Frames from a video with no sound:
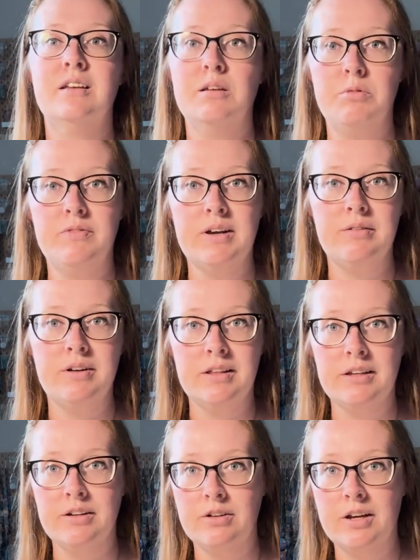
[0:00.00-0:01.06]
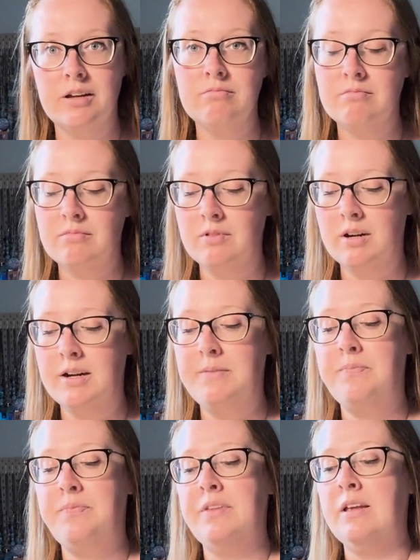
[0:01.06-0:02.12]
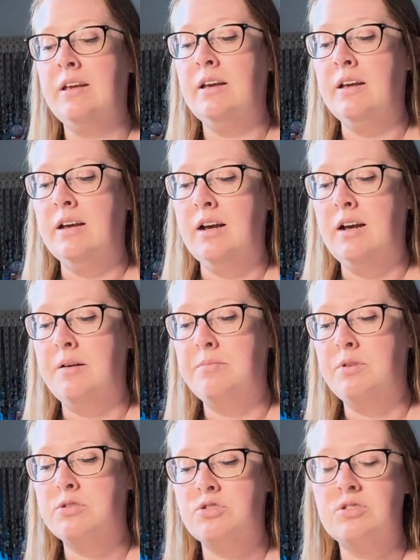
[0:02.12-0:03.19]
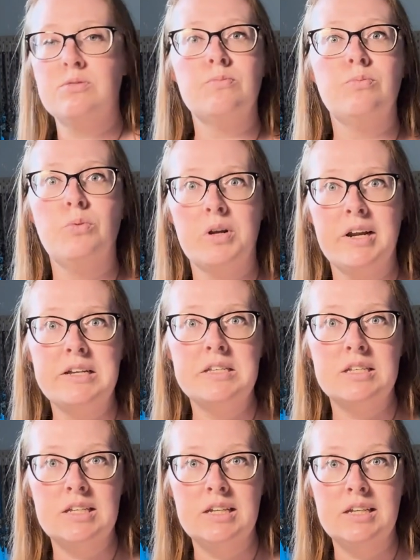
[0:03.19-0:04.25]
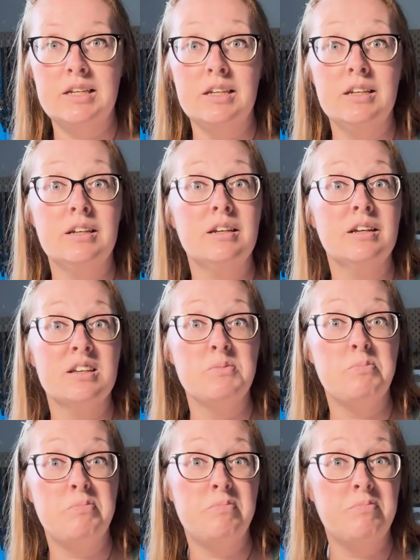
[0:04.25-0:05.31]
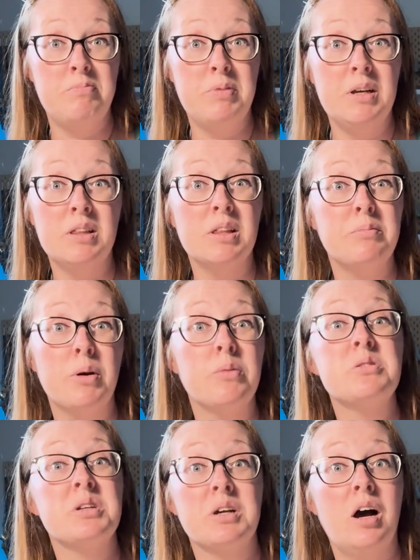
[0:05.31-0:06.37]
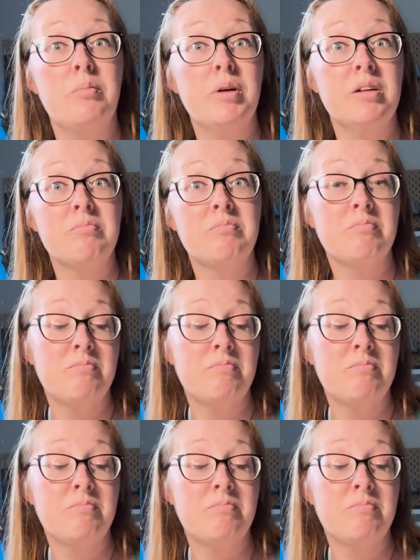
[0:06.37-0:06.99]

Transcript: can be found on the internet, right? Those are just what I see as being the most common.